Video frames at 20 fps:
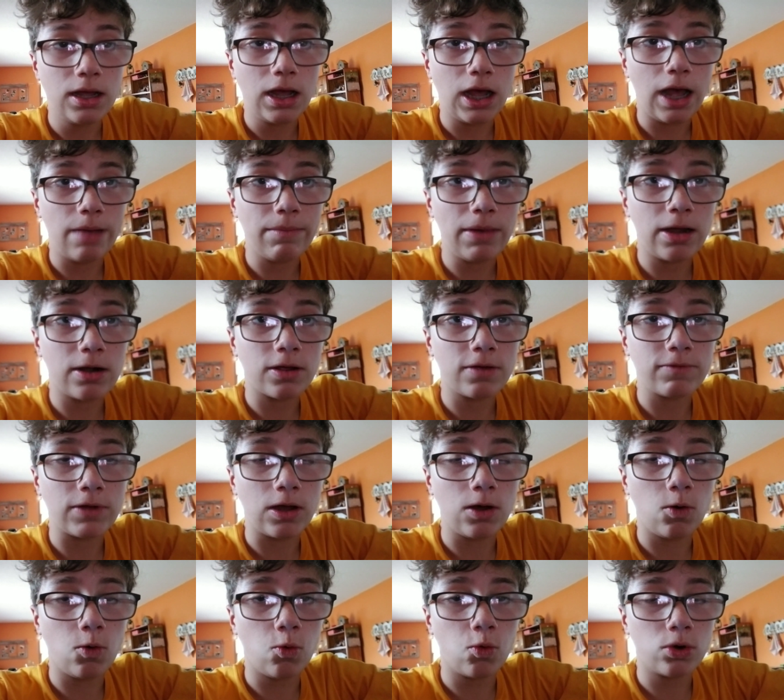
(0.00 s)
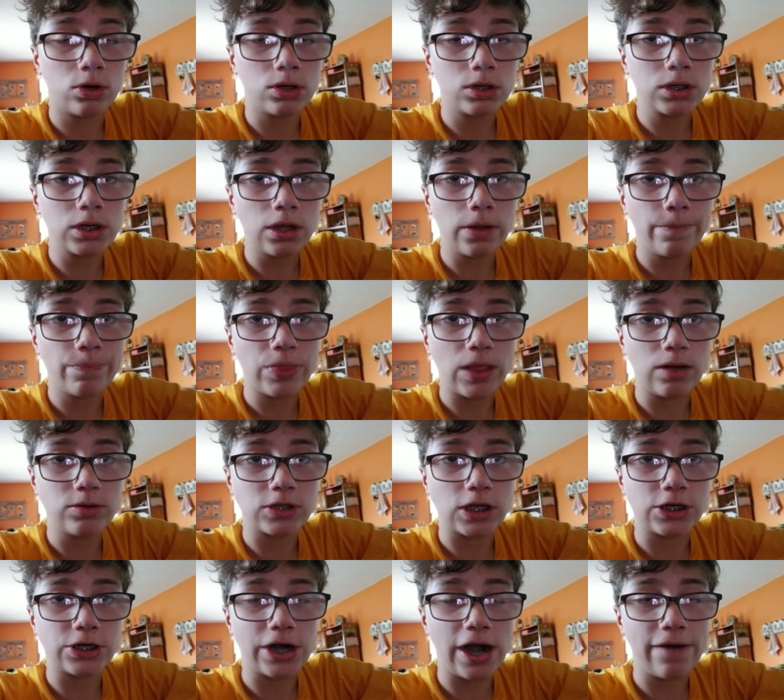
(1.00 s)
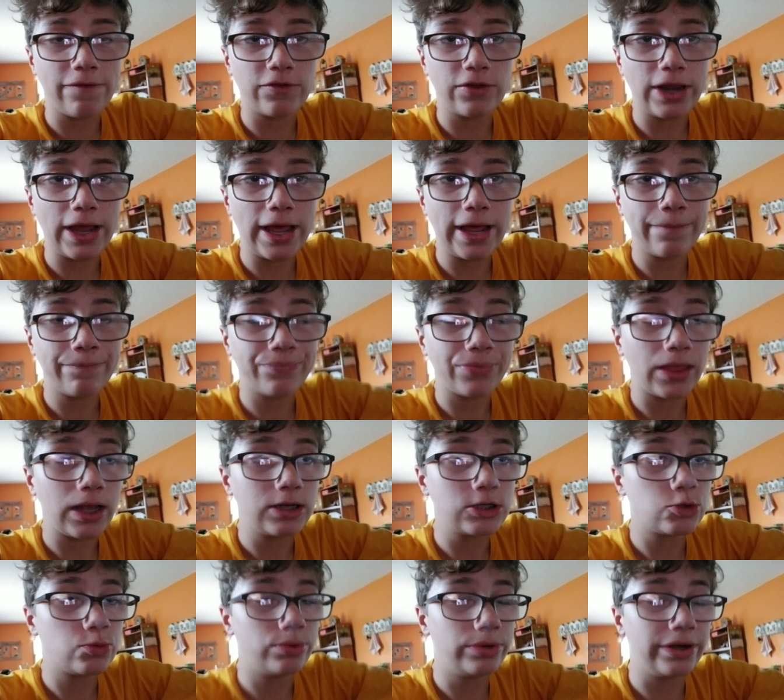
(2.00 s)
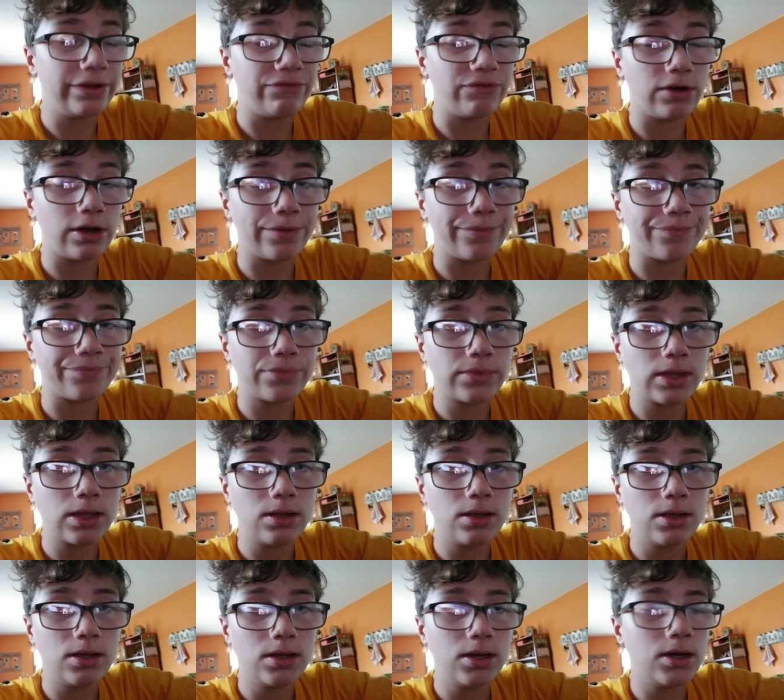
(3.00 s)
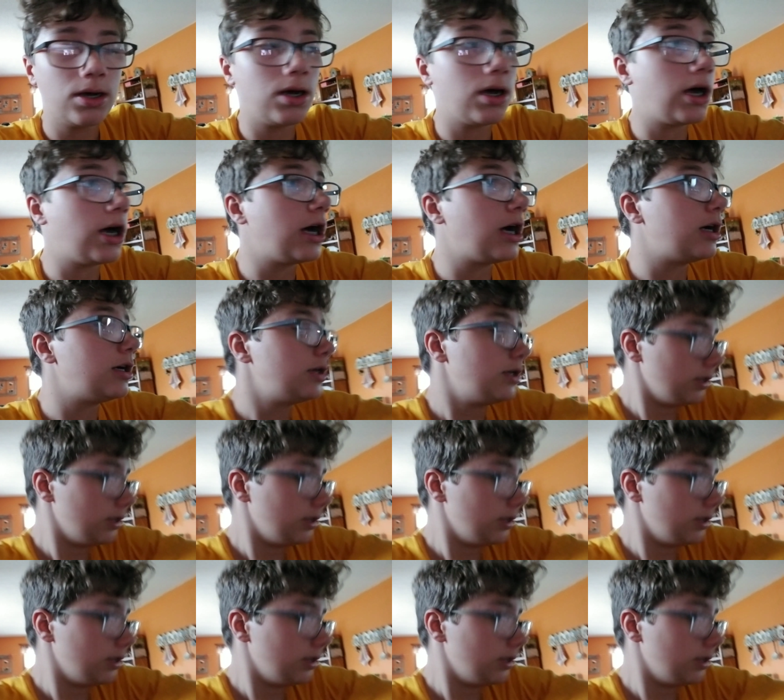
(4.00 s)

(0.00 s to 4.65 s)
I'm out of work. I was on drive today. It's pretty fun. Uh,